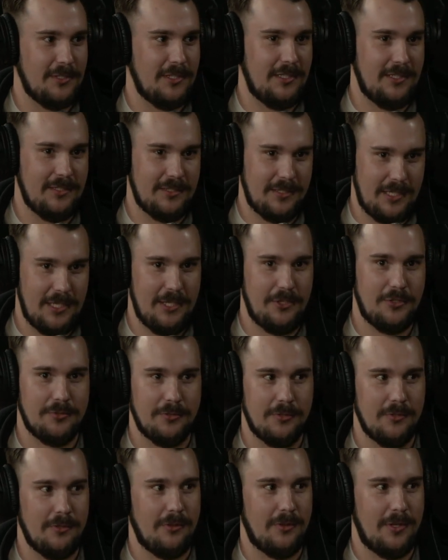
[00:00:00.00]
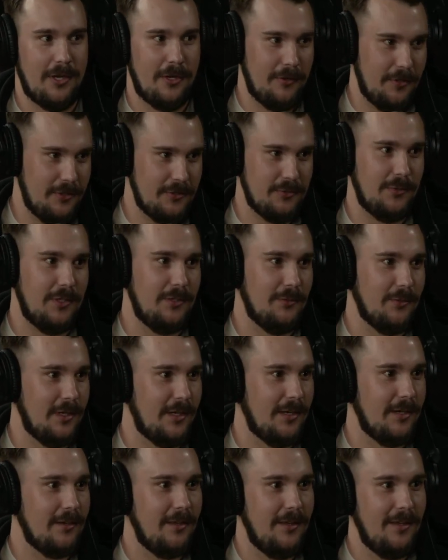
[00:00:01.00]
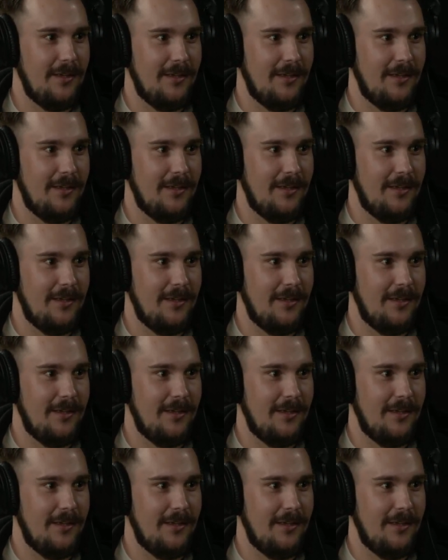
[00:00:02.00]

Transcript: It is the truth. The there truth. is one way.